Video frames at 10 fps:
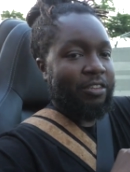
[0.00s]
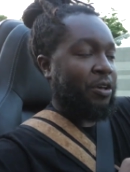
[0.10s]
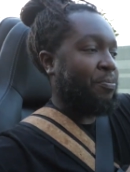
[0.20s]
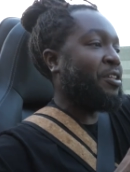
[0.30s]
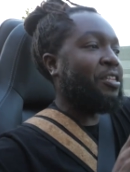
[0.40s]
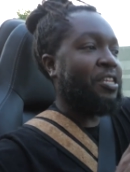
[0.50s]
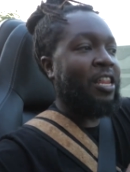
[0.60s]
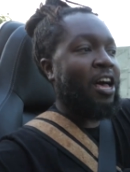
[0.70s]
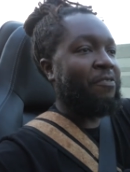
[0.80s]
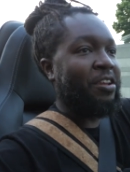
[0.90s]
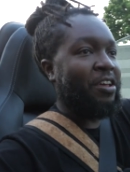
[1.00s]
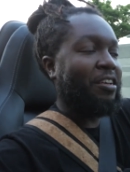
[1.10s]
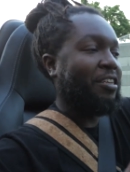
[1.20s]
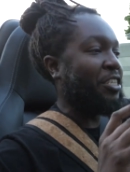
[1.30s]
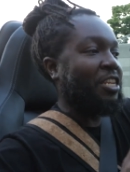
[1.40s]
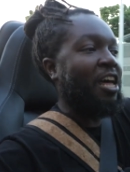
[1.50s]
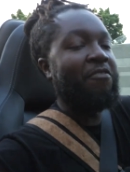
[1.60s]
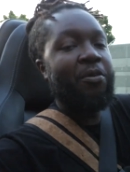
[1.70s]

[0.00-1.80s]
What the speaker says: Completely loving it. Just love it